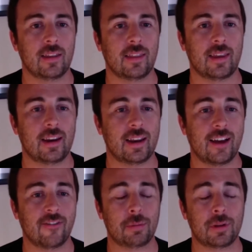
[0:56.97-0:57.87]
They
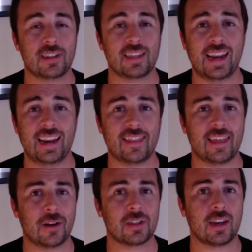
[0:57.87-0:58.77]
have plus
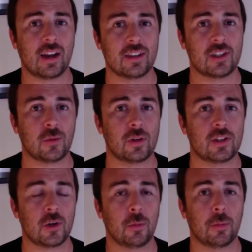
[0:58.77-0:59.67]
8,000 odds to win
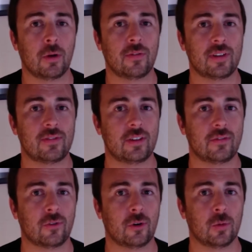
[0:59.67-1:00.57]
Super Bowl
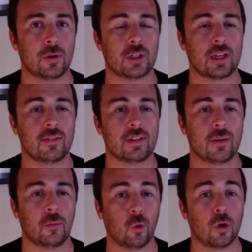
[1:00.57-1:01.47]
54, which gives
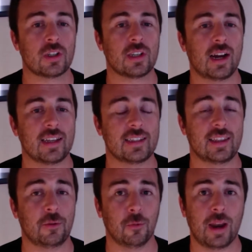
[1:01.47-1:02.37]
them worse odds than
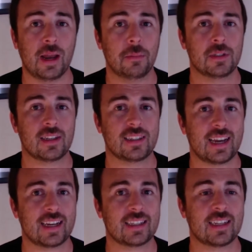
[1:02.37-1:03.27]
the Rams,
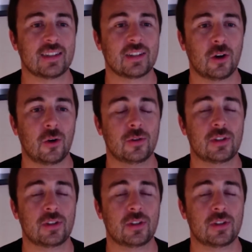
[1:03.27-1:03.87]
Texans, Colts,